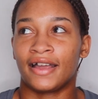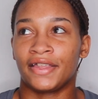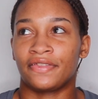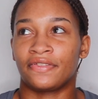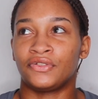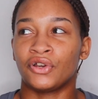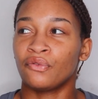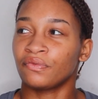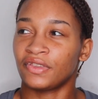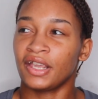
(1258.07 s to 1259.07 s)
I
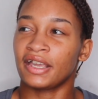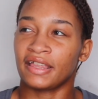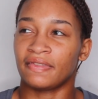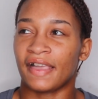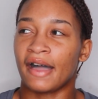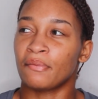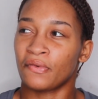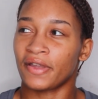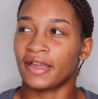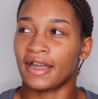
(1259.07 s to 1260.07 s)
don't think at that
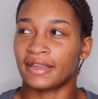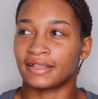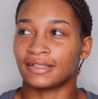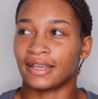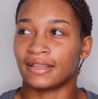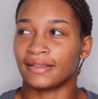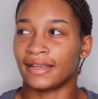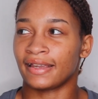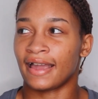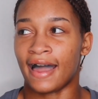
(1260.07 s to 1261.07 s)
point I can say
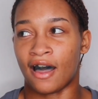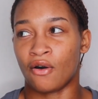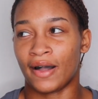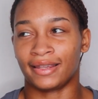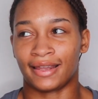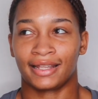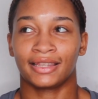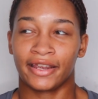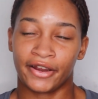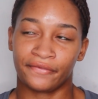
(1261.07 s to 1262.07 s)
like how I like
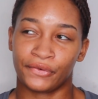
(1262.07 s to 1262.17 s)
the Air